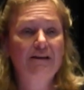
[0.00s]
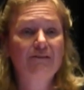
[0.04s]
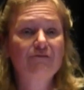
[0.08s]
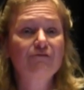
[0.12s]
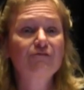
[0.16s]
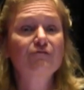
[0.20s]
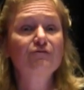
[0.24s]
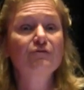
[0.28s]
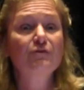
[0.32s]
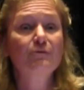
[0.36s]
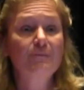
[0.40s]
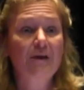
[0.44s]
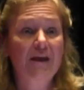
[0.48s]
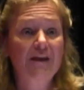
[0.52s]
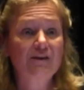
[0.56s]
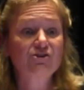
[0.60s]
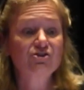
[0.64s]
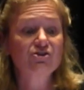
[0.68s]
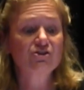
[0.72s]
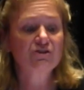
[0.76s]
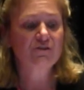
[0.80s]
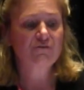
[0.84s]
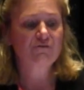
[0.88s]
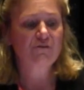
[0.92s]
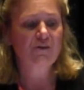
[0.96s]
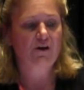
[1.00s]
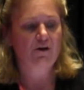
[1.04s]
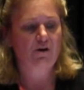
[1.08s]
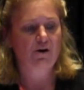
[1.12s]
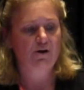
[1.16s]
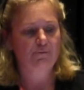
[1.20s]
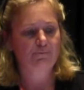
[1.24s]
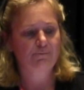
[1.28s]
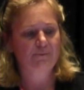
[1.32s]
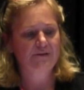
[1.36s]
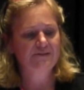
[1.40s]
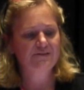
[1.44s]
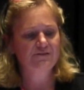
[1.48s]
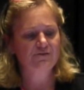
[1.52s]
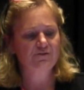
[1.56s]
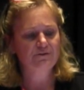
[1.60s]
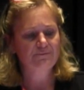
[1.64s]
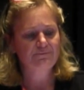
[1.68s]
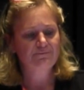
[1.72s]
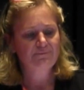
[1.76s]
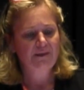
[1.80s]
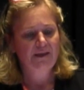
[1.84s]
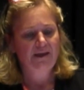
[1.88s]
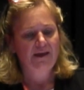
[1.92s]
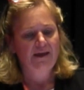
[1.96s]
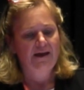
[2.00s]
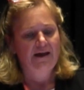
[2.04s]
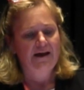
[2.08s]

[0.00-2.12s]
inflammation of the heart muscle.